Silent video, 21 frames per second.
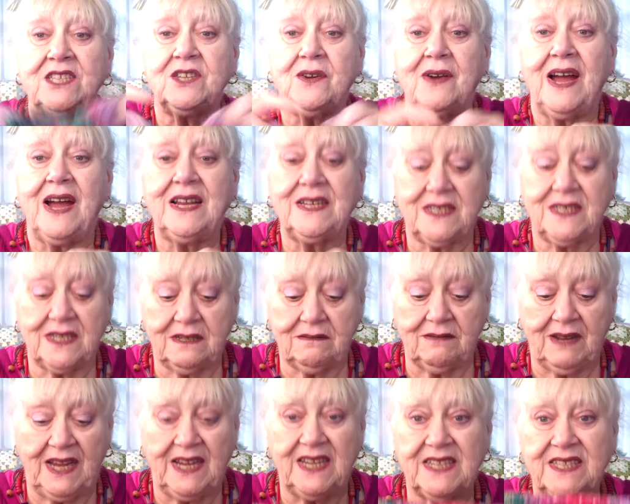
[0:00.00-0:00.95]
so I had to,
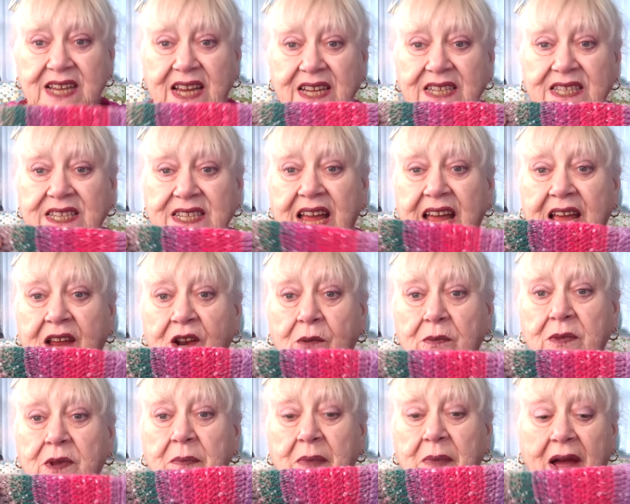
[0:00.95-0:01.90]
like I say, scale
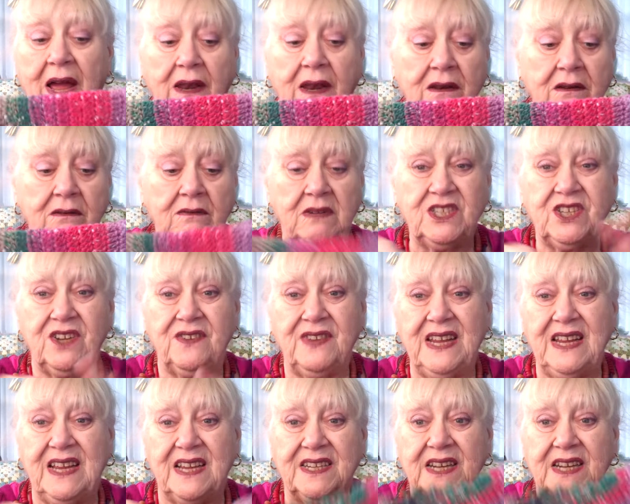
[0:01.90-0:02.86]
up the pattern, which I
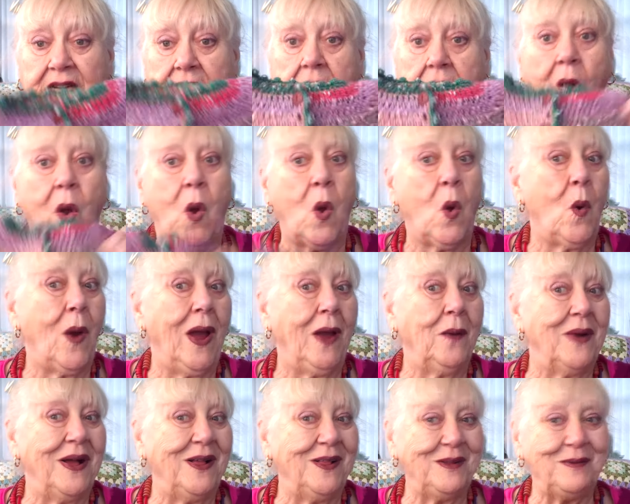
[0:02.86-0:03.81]
think I did quite
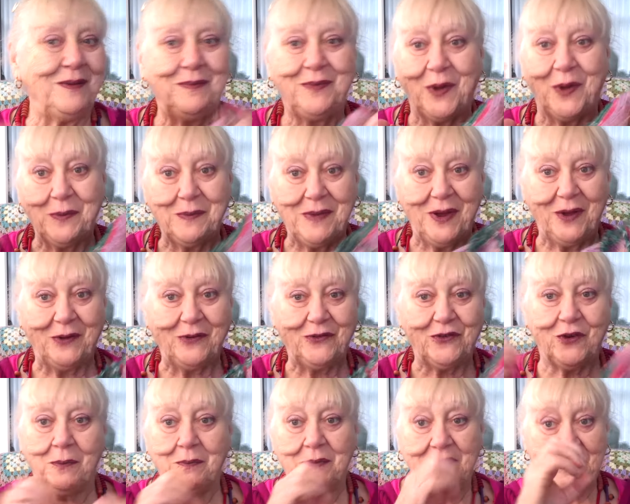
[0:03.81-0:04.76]
well. Blowing my own
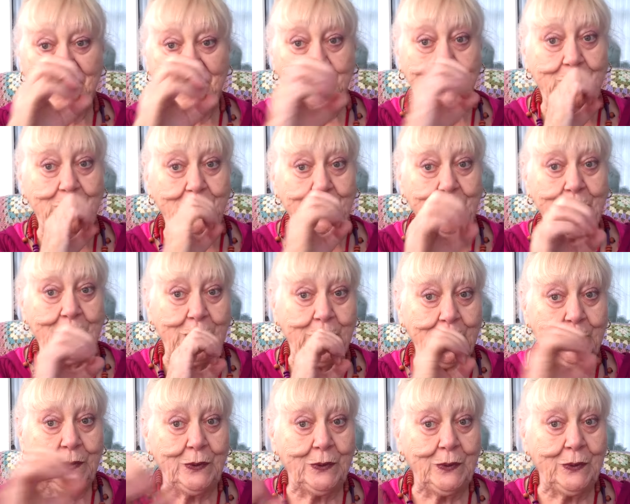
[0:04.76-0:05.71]
trumpet. Doo, doo, doo, doo,
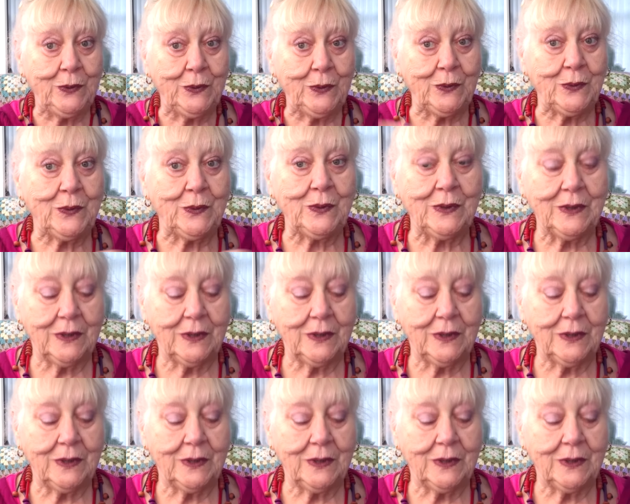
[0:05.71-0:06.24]
doo.